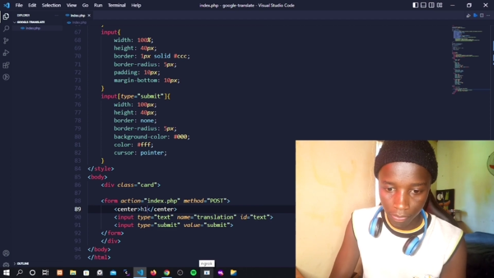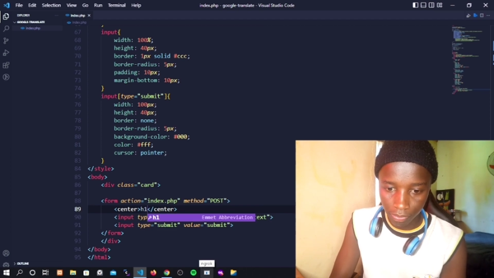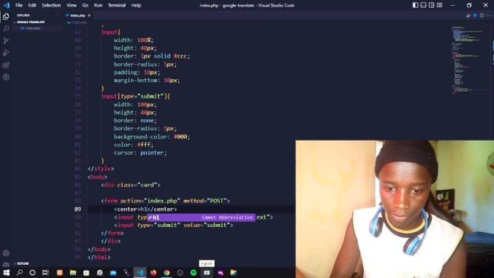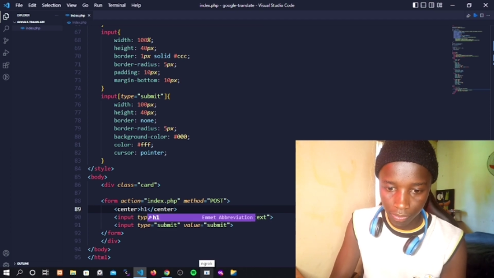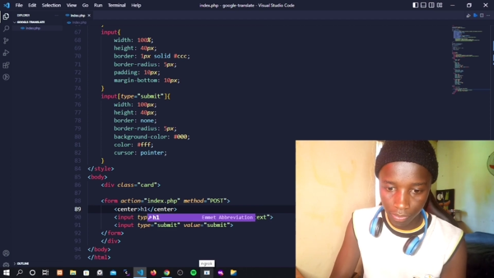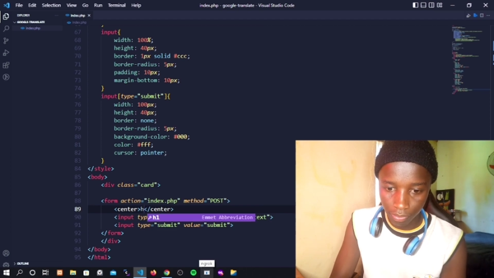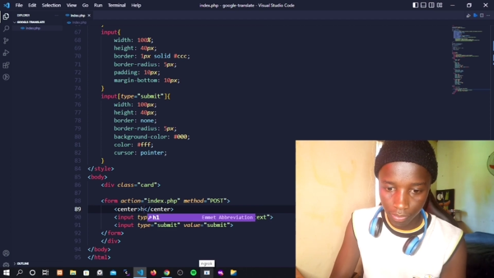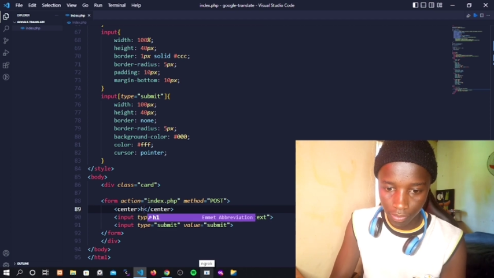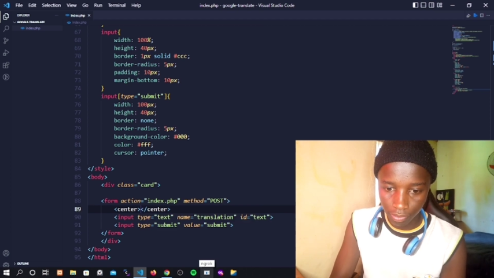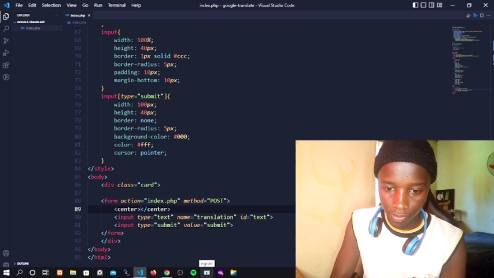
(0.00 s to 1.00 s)

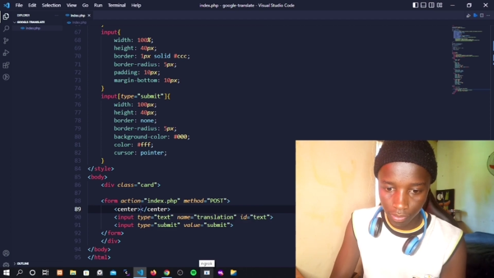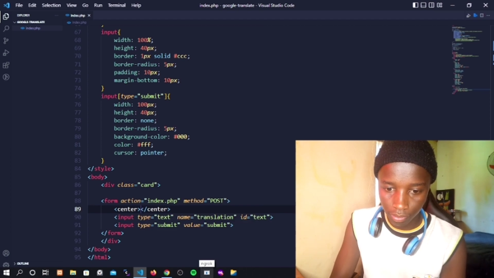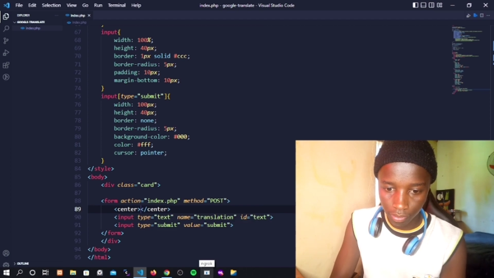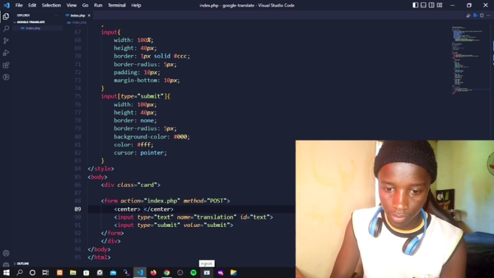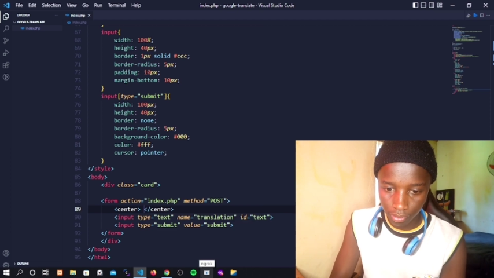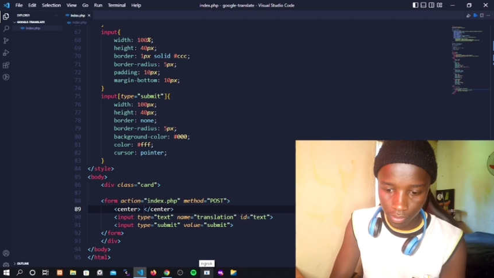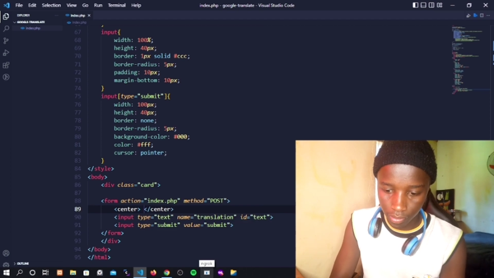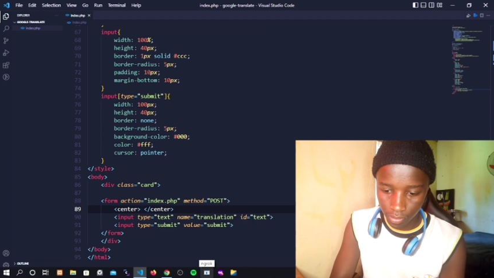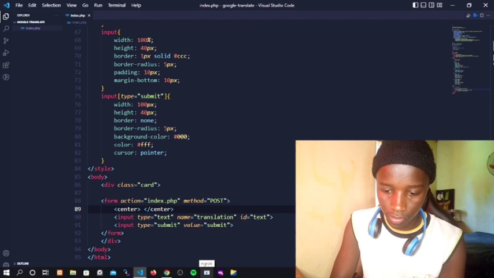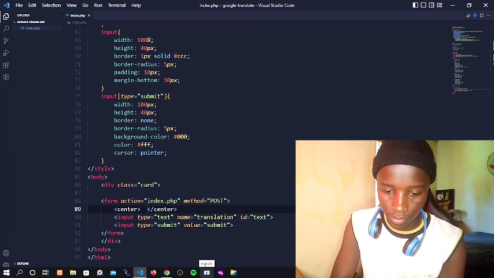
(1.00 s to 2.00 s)

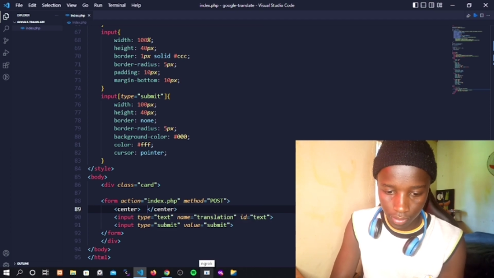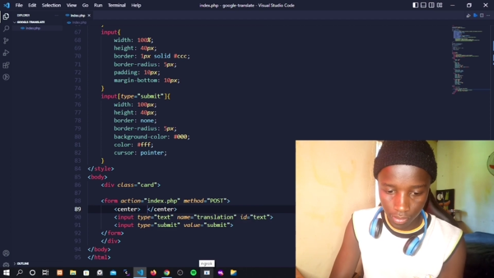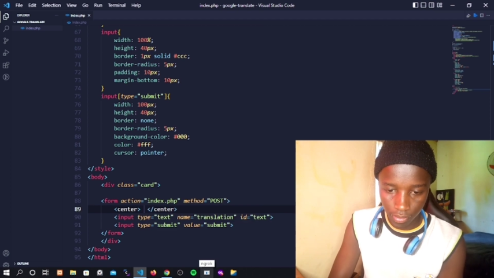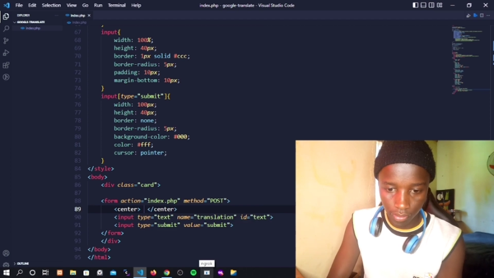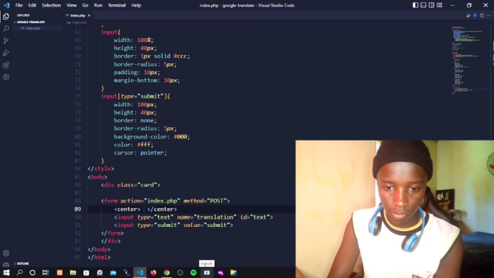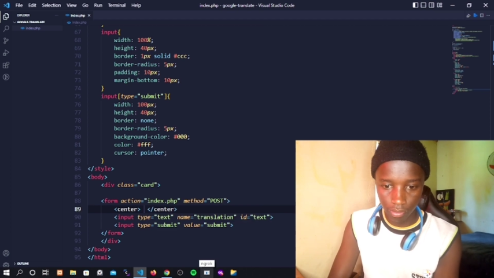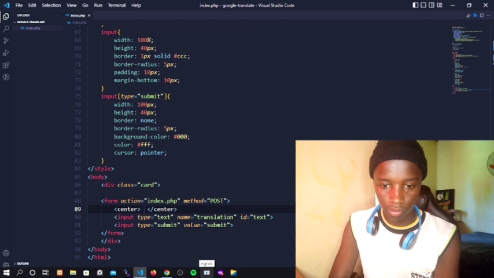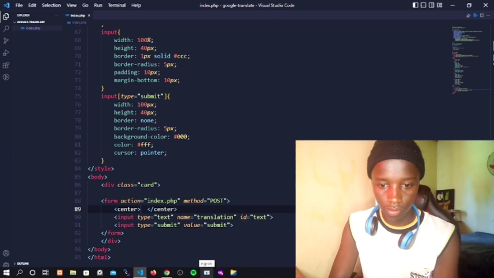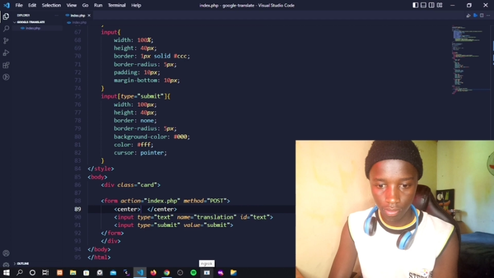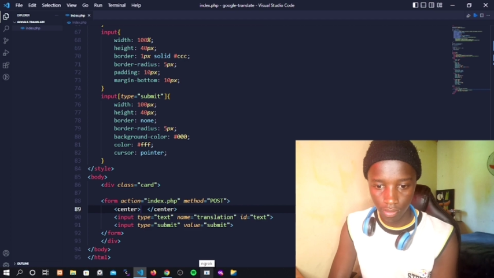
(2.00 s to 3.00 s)

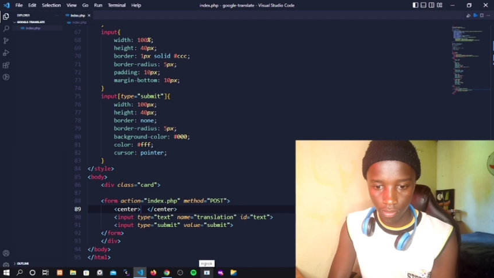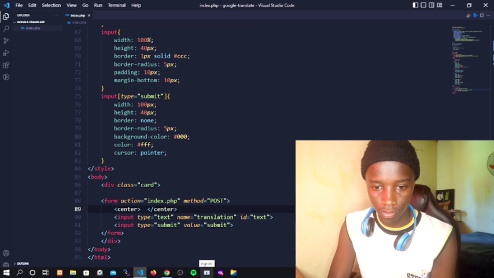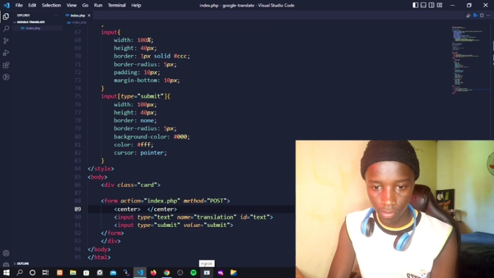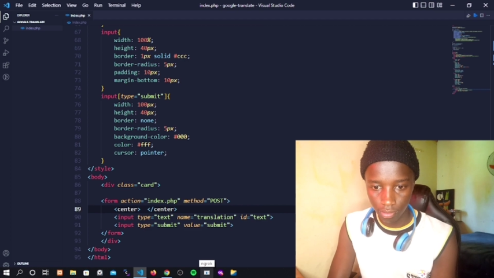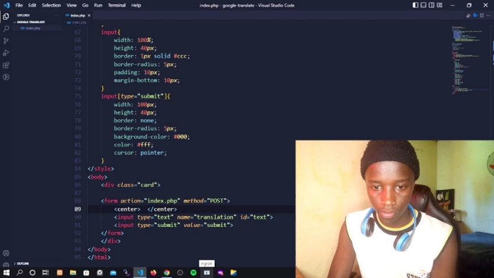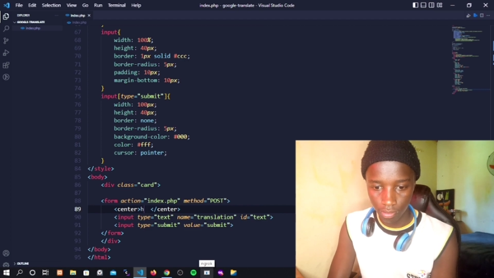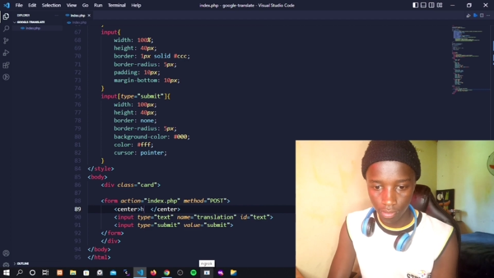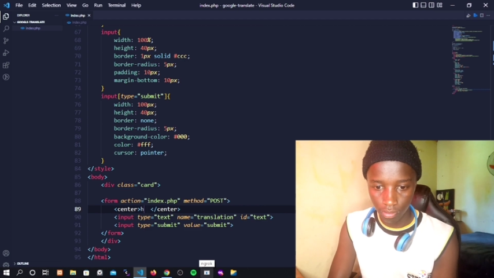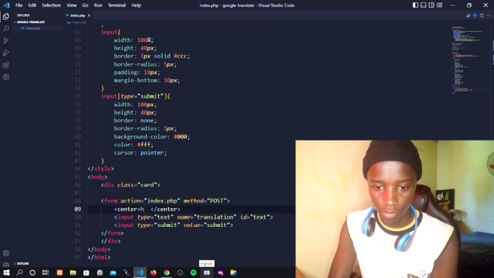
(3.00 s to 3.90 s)
Nothing is said.